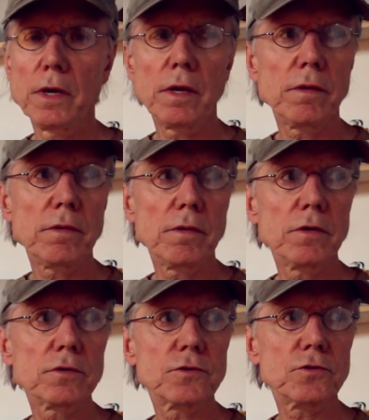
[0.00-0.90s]
in
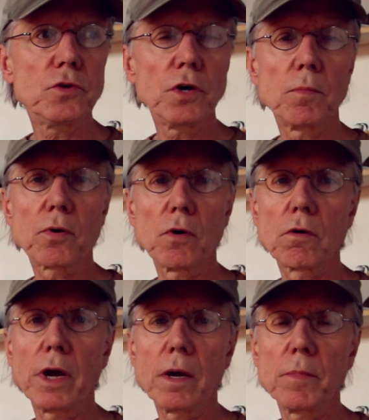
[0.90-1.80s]
the studio
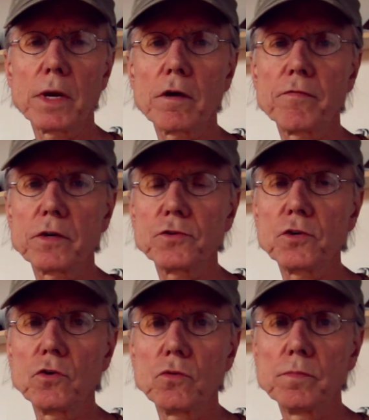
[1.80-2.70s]
program at
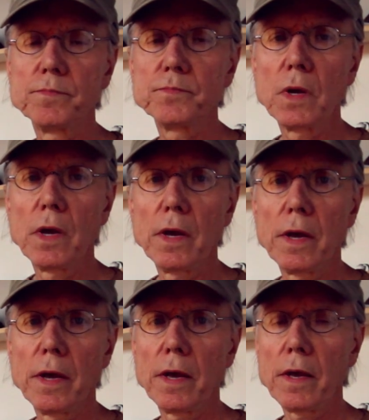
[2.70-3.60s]
FSU.
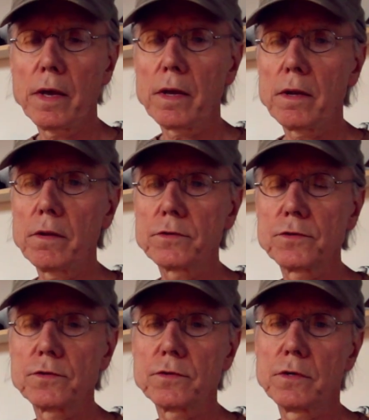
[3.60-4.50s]
And
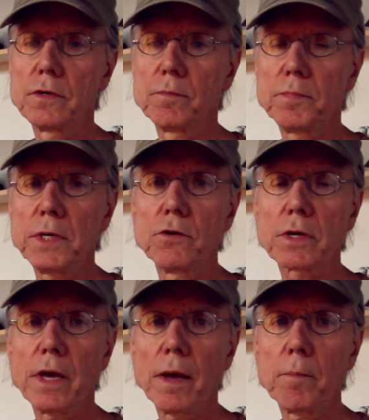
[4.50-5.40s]
it's Peter
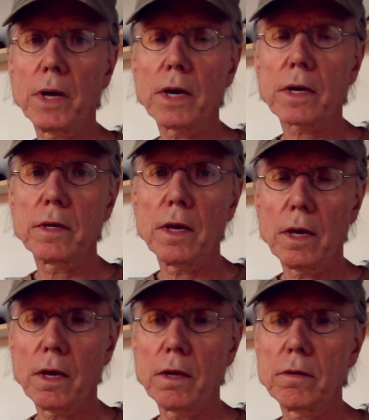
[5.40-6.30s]
Cambeck
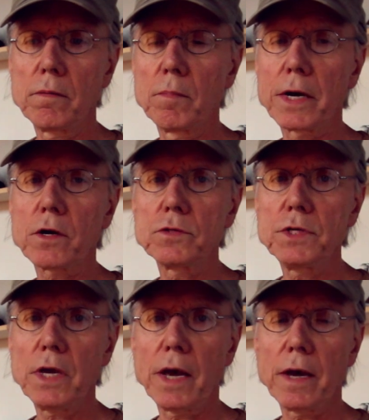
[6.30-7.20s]
and Michael
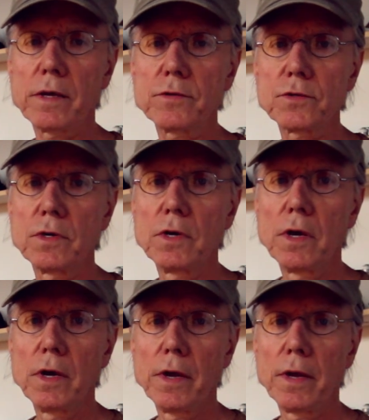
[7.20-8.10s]
Diaz.
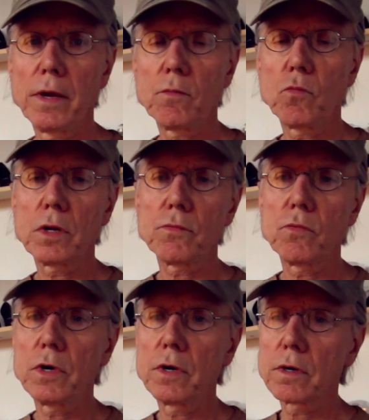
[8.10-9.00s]
And what
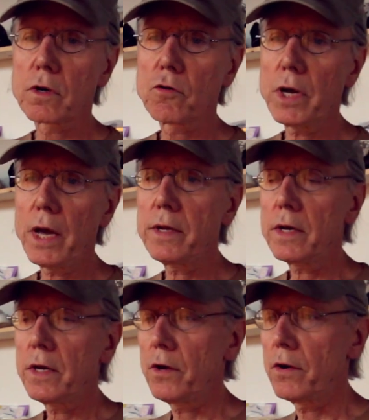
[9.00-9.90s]
we're
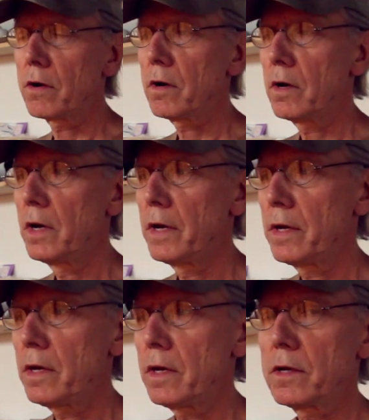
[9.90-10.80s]
creating here
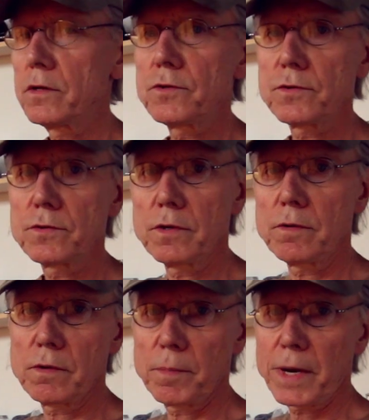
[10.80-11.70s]
is,
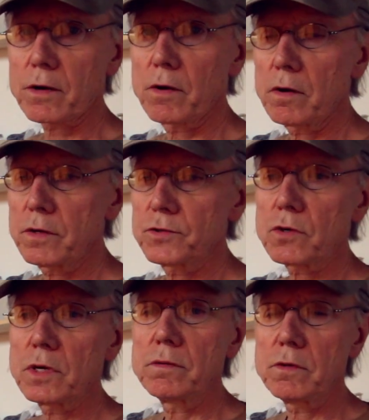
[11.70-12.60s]
in the background, as
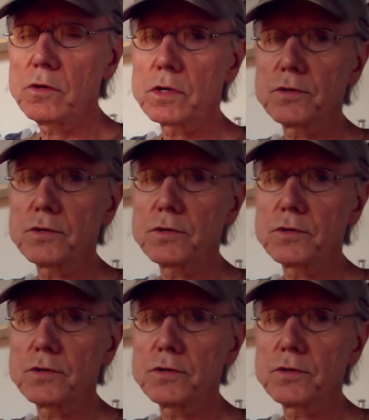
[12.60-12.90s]
you can